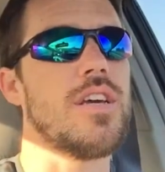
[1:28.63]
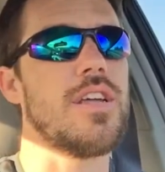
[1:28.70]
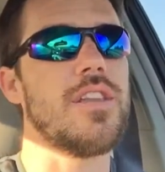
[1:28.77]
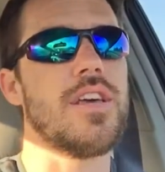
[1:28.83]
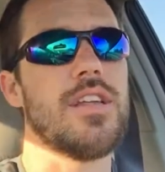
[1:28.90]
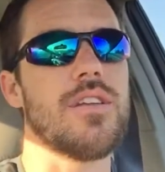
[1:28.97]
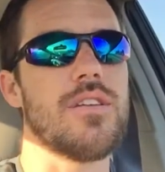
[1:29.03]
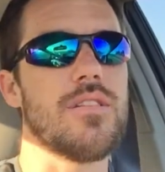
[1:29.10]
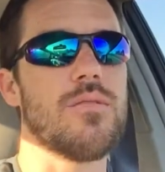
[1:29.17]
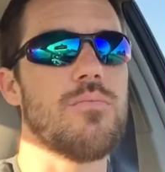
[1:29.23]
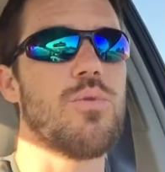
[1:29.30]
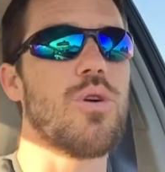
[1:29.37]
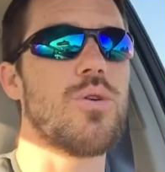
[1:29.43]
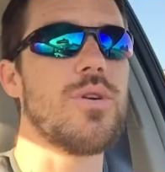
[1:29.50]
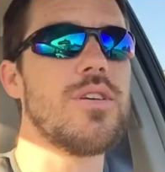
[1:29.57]
and then
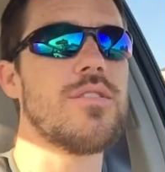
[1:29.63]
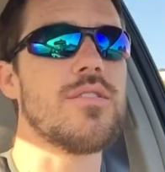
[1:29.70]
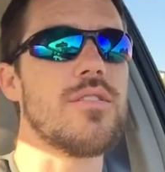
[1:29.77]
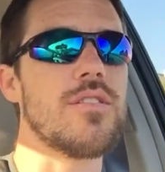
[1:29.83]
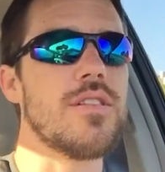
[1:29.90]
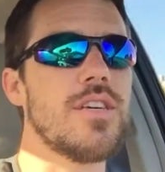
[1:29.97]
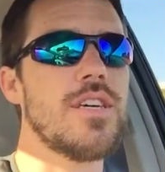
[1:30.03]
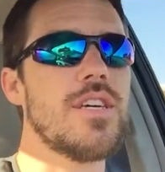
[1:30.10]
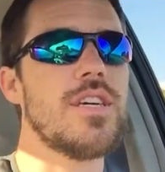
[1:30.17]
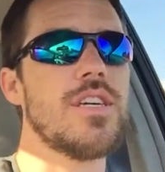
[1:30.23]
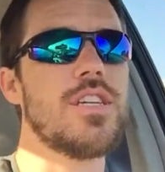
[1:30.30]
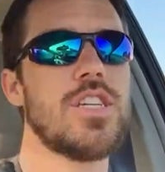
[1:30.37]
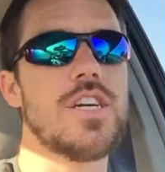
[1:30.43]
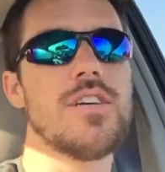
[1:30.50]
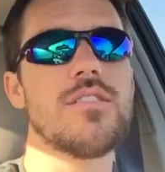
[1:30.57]
more recently,
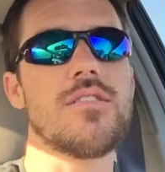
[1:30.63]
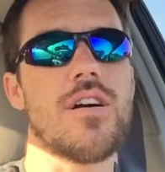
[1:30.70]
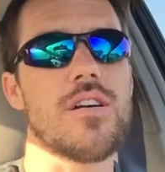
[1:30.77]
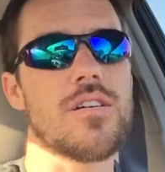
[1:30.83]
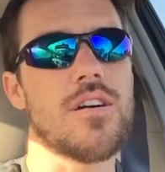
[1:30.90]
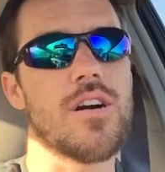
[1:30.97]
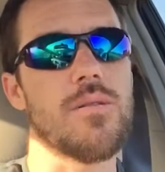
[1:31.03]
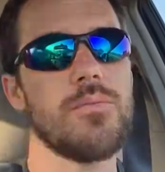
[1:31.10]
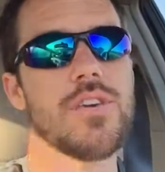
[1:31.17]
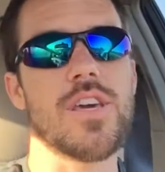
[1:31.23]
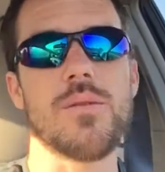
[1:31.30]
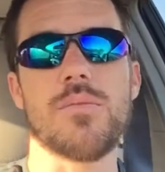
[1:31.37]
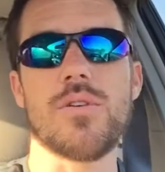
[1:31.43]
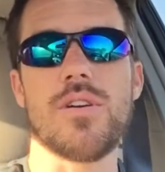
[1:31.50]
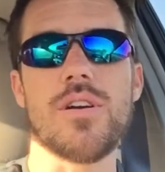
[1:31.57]
Chess.com
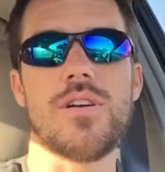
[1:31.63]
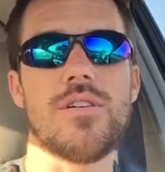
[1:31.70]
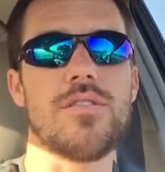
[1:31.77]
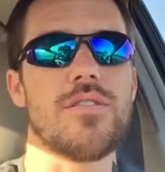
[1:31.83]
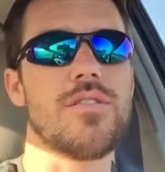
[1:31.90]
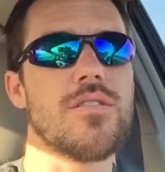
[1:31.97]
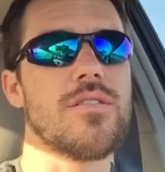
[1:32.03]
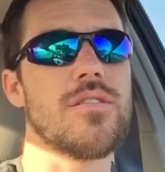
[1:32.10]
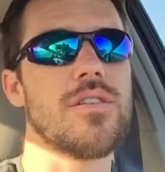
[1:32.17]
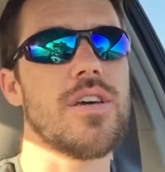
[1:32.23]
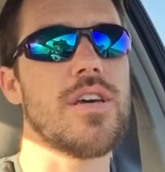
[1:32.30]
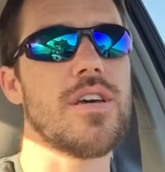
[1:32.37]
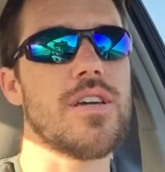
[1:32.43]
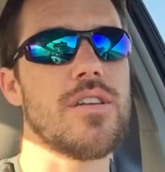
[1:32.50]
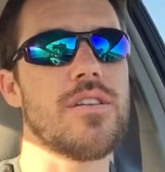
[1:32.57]
came around
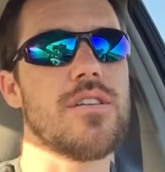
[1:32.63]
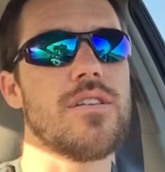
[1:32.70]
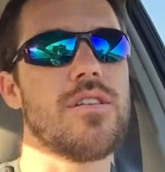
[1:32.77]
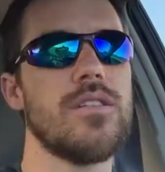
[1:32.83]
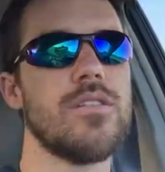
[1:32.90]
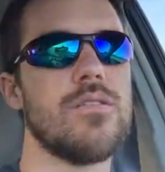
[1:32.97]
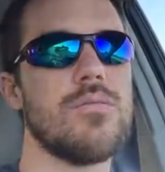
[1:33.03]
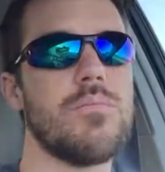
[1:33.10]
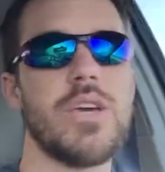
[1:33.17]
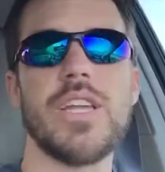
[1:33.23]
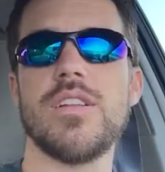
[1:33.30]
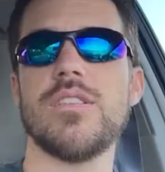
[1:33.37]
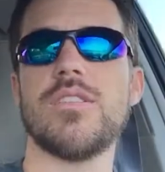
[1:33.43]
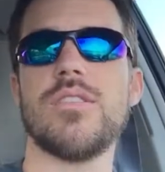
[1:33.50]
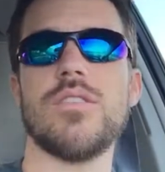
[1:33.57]
and
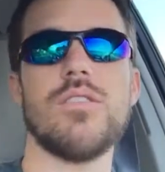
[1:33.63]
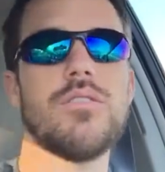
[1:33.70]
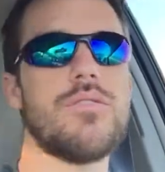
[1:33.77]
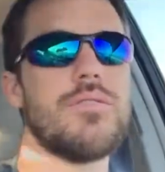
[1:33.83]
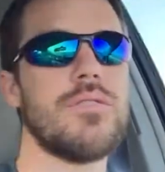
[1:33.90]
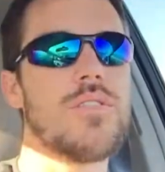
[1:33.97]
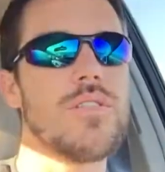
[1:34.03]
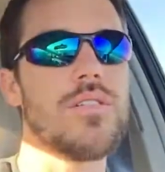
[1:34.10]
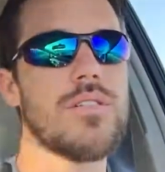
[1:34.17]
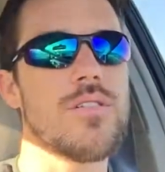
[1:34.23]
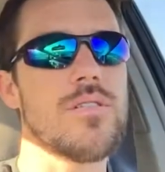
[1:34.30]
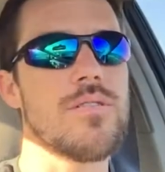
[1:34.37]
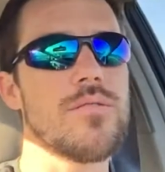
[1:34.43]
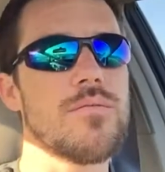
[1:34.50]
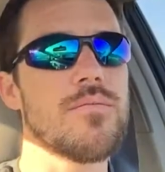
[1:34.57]
made itself
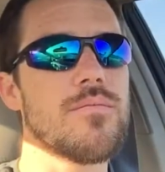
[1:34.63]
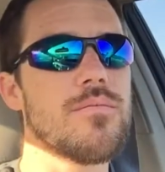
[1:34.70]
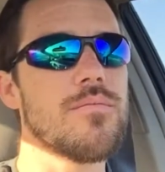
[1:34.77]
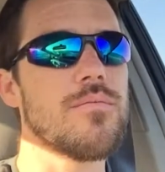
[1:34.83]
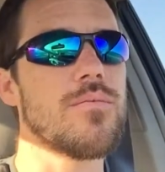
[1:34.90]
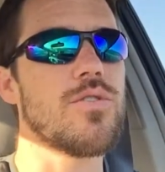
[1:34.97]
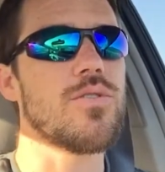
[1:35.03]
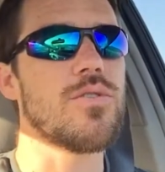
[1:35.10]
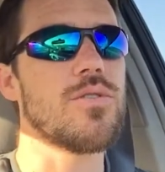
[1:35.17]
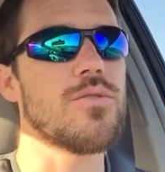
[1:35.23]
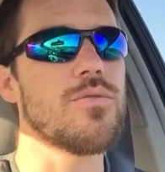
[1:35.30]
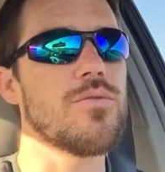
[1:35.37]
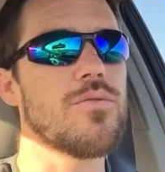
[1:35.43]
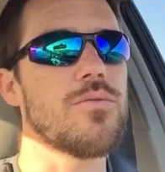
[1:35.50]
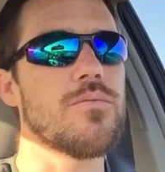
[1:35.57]
the sort
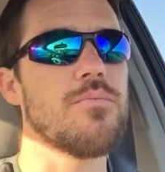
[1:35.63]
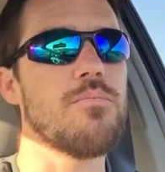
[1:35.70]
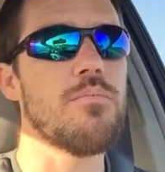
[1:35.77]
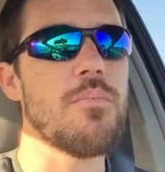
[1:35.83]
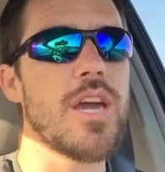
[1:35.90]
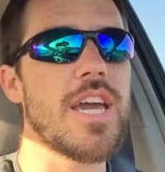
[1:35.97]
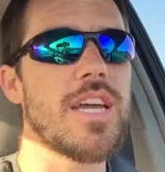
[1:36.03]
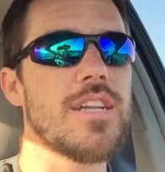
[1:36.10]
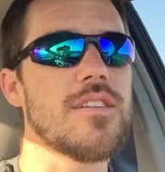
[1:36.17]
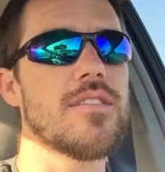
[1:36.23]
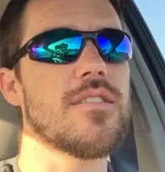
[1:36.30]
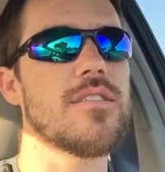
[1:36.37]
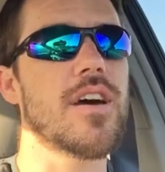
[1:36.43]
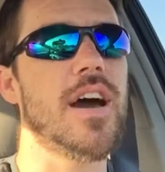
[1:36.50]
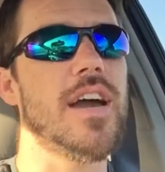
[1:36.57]
of main
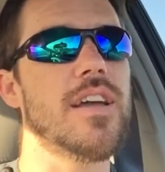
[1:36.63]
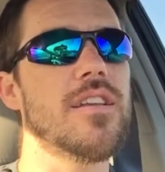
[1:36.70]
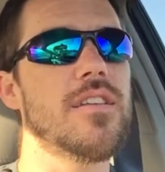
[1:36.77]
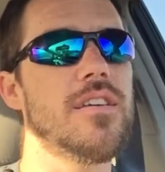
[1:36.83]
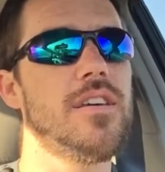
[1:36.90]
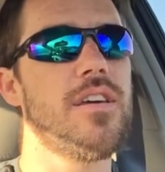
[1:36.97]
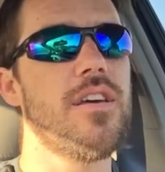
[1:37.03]
site.